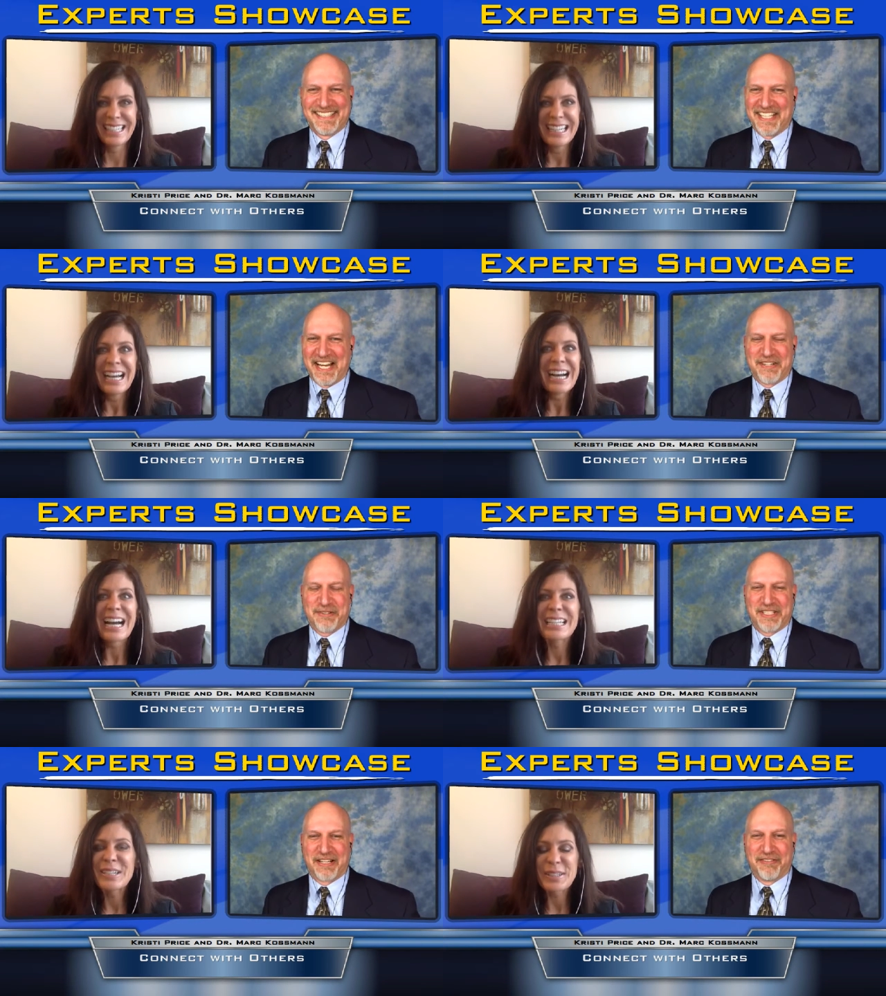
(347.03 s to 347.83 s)
Speaker 1: it's an
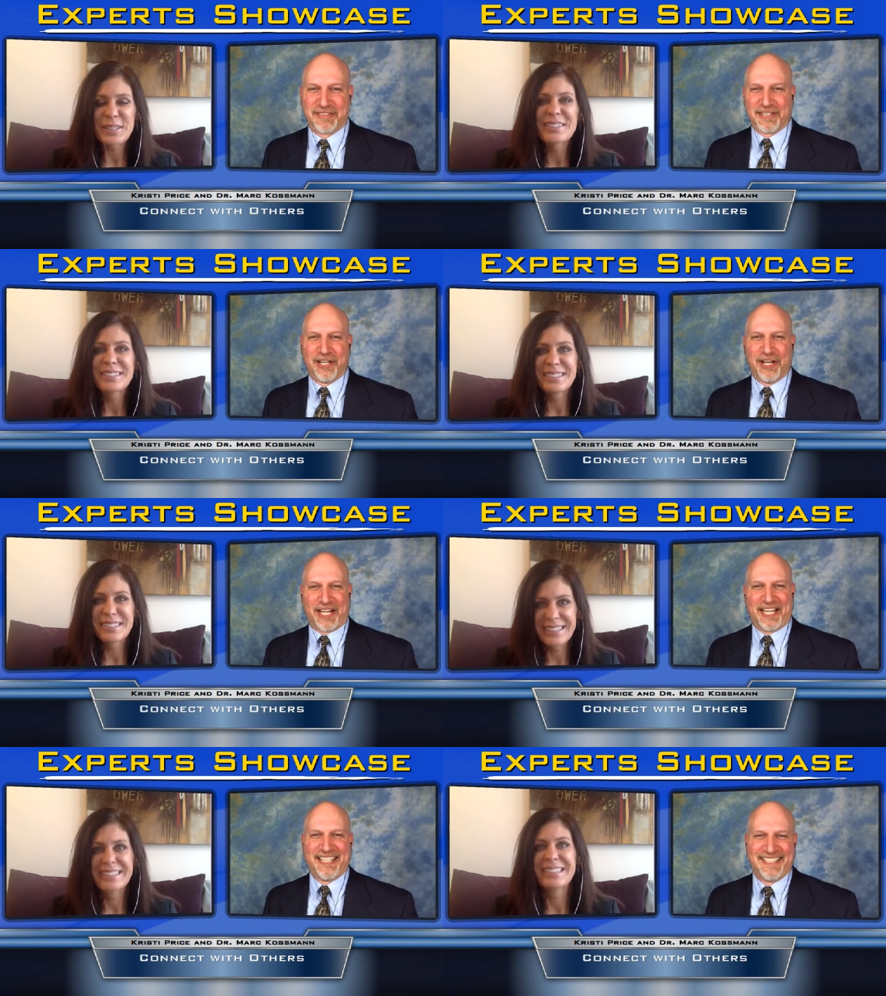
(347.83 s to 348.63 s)
interesting
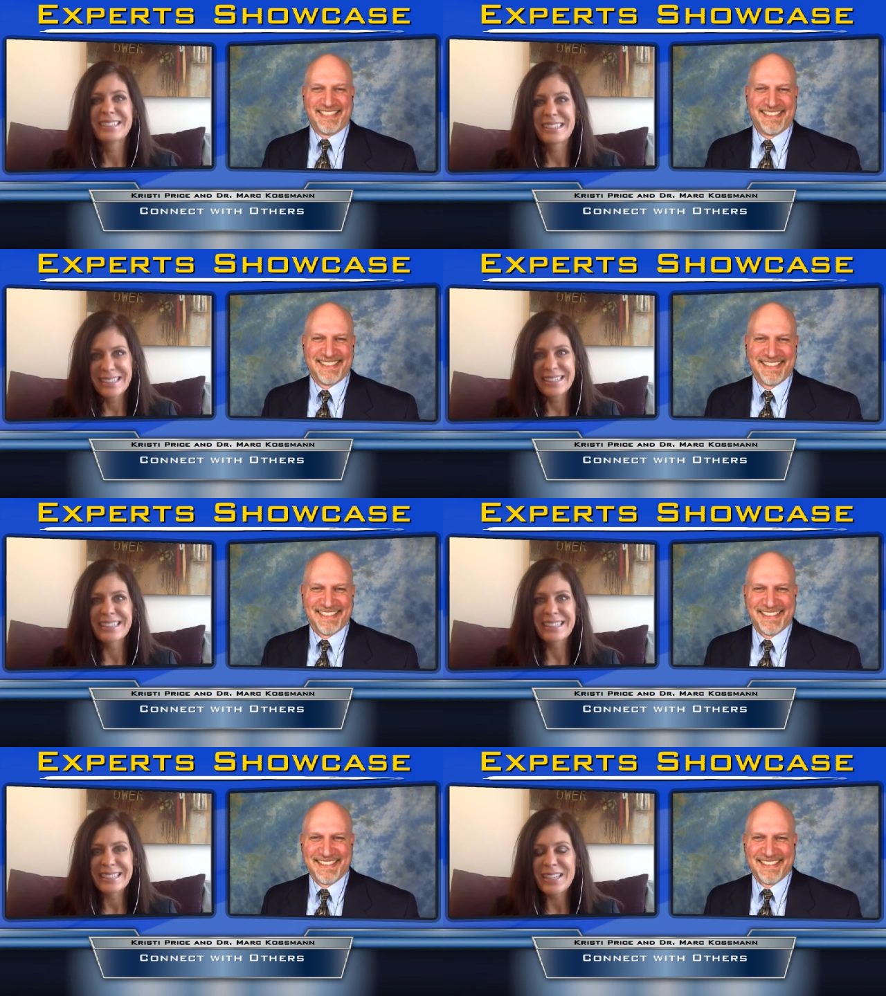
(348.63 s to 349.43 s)
look.
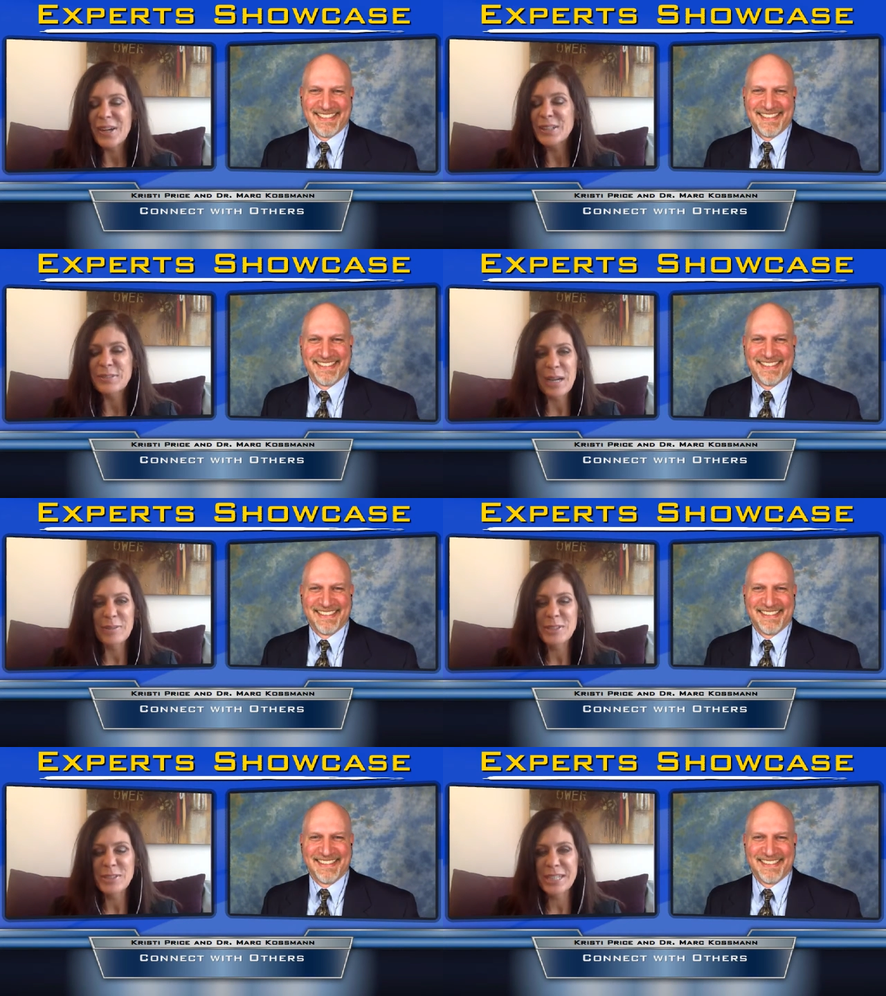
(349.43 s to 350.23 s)
Speaker 2: The art of
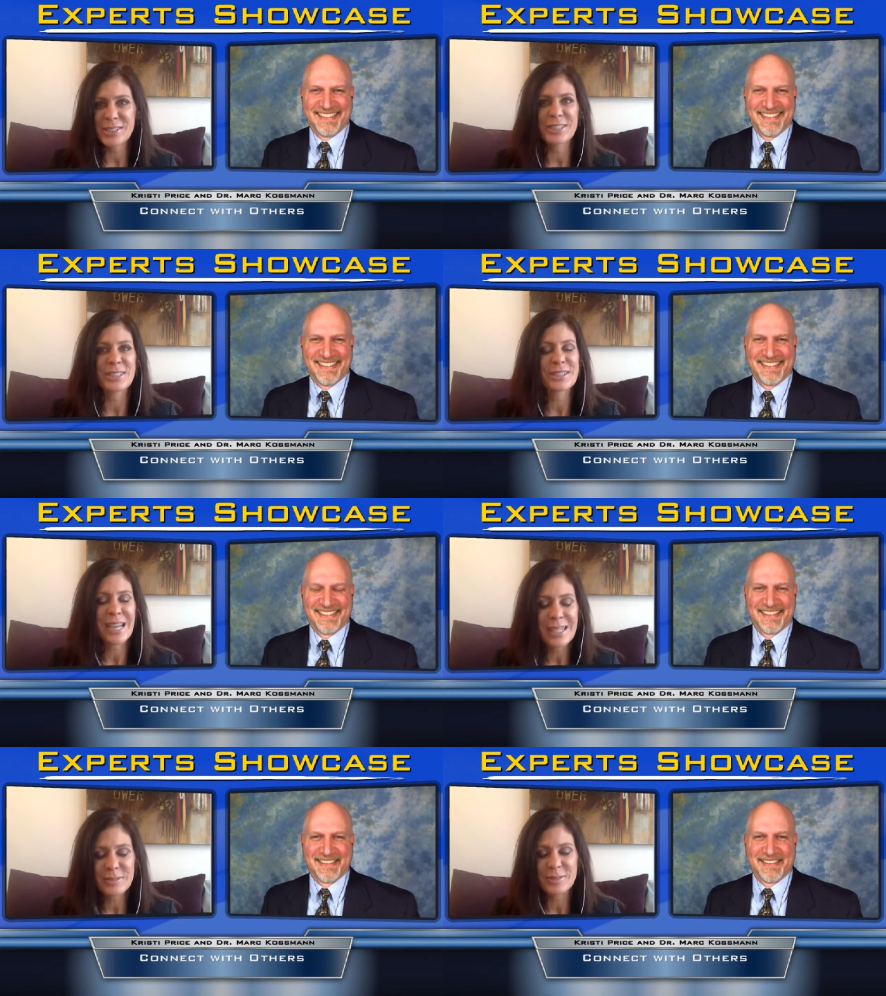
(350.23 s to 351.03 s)
conversation has
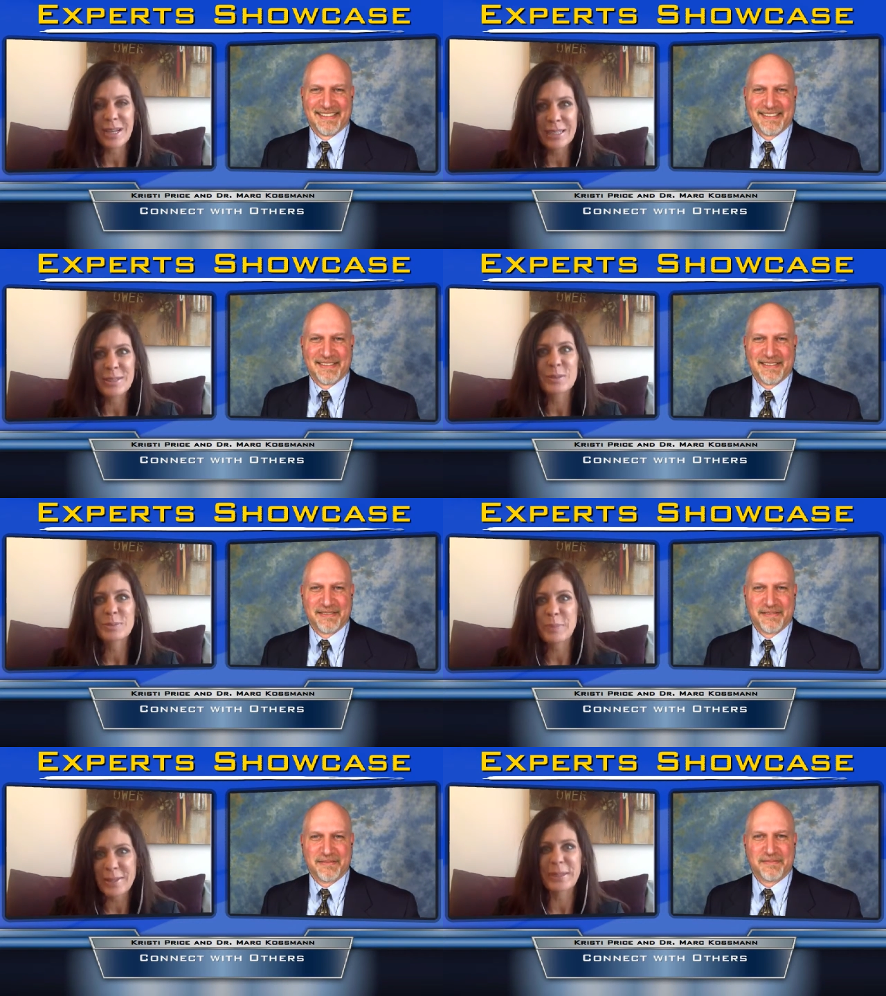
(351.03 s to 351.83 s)
kind of
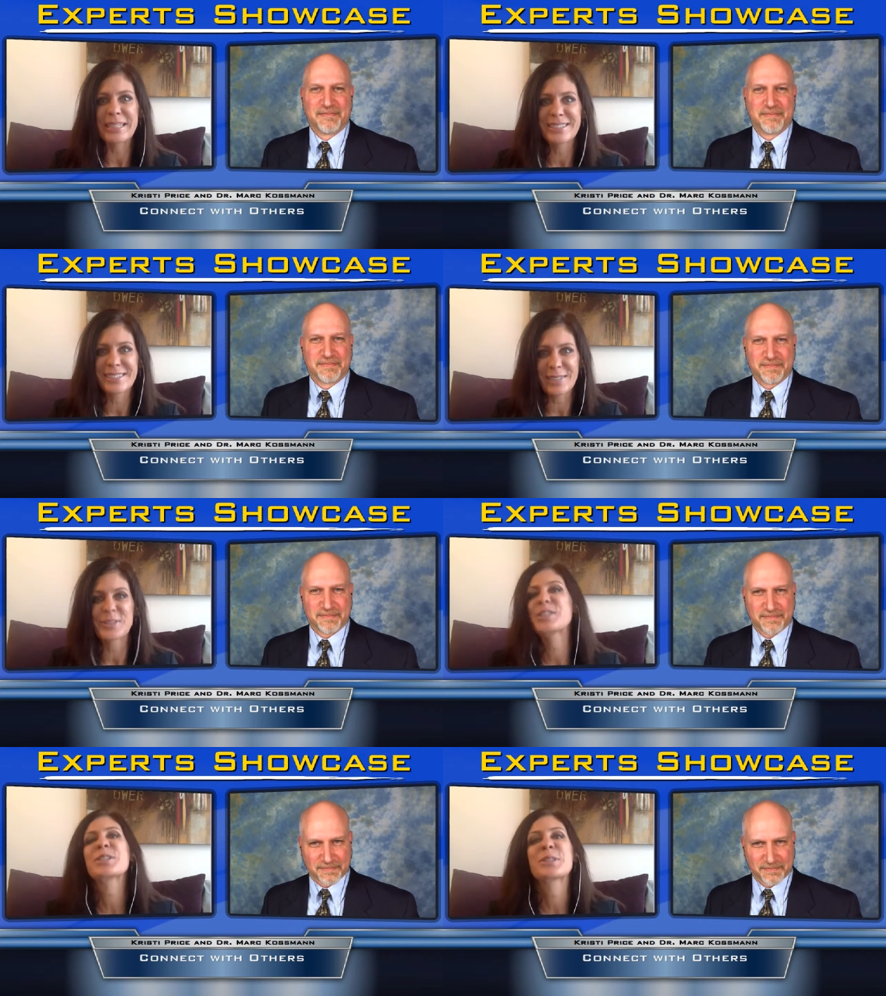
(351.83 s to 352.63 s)
gone by the wayside
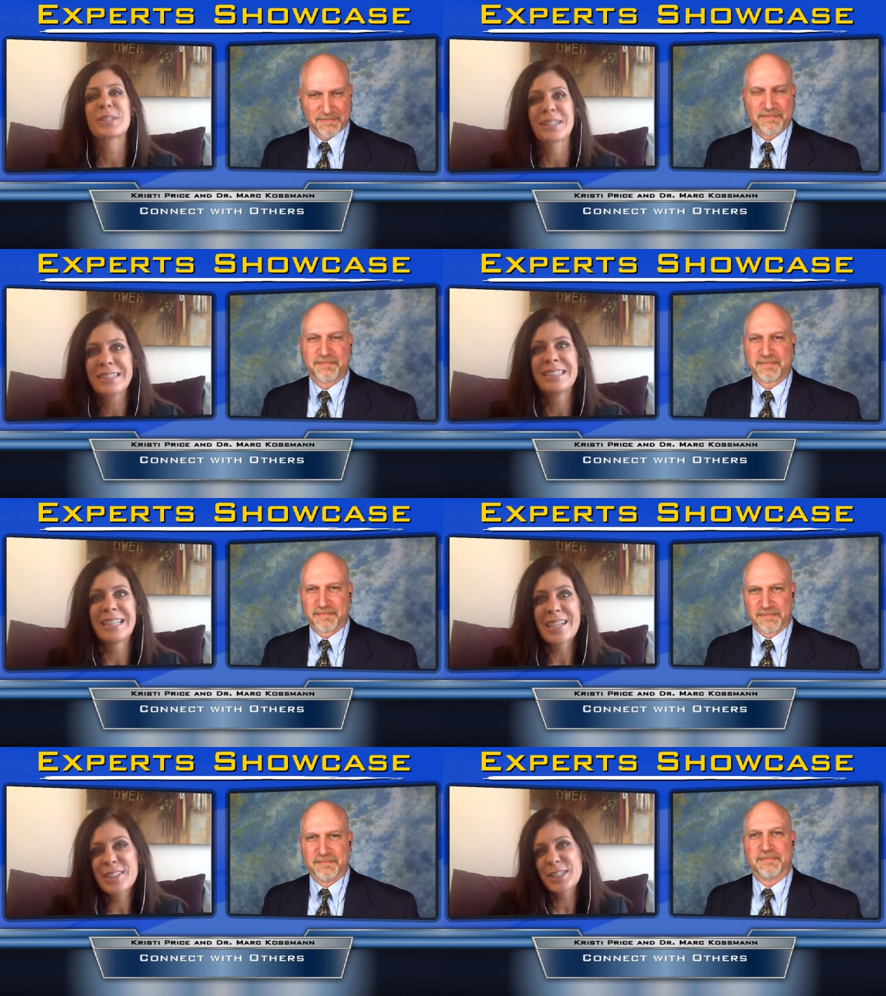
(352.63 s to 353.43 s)
for sure,
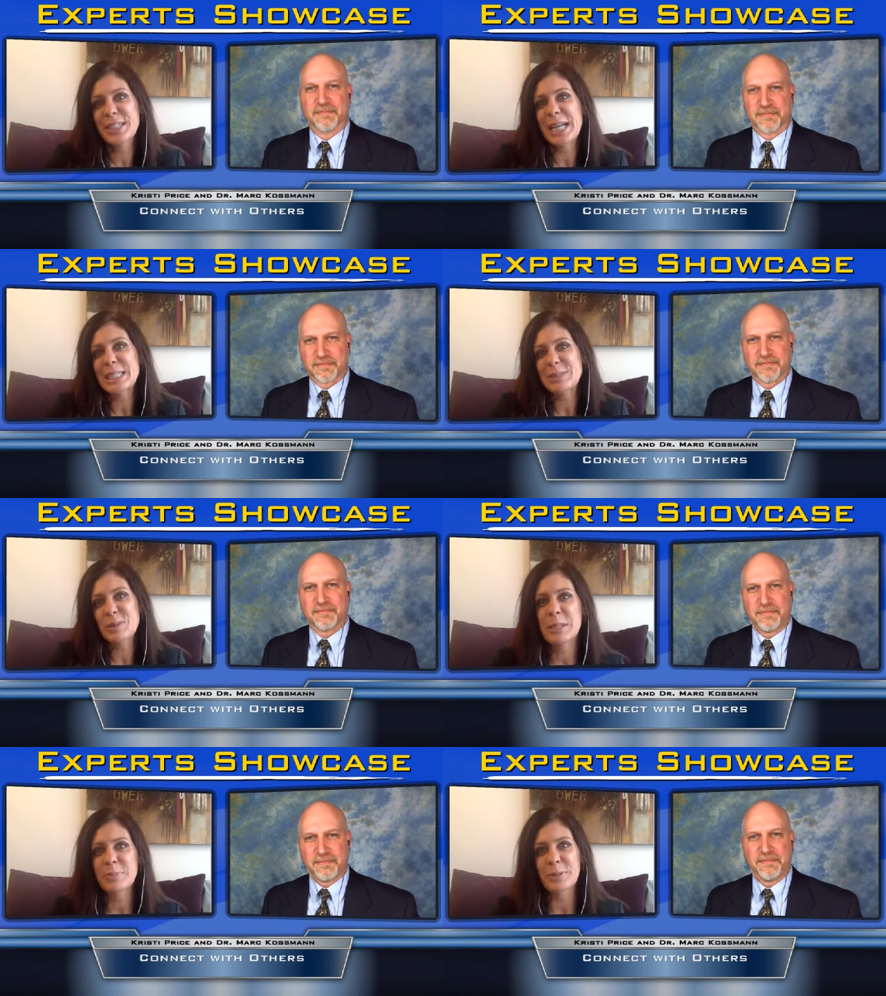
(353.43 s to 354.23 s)
and just connecting
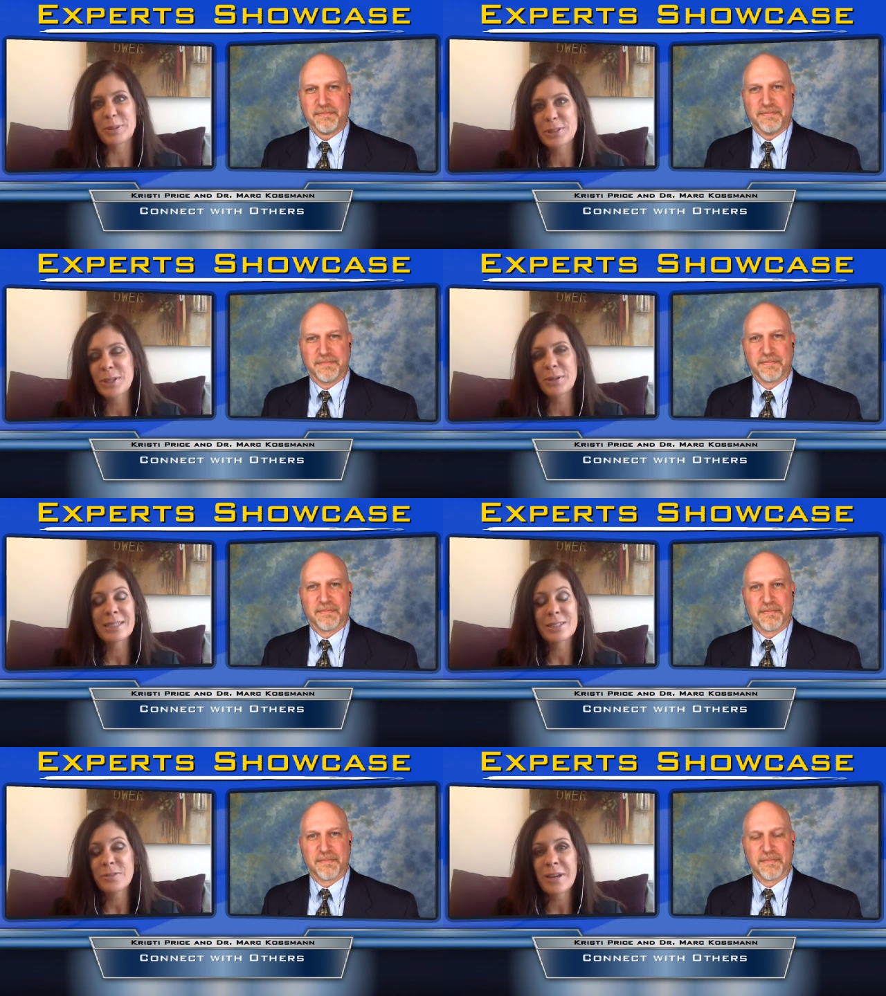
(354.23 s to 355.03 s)
with people. So, and it's